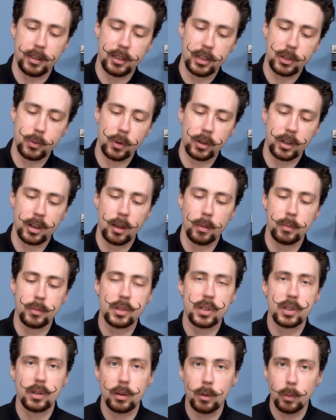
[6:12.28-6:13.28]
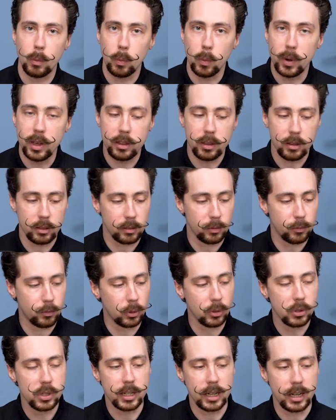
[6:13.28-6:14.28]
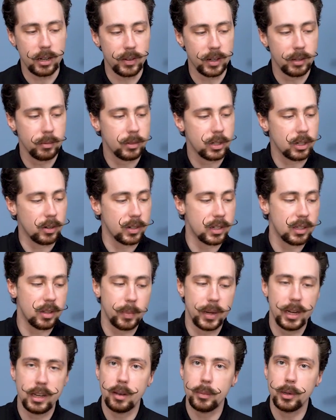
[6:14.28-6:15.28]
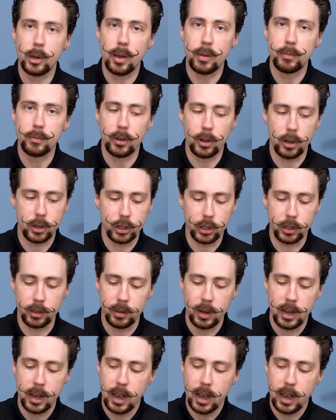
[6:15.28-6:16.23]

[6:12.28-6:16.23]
this one comes with full sleeving. So this is the PWM version.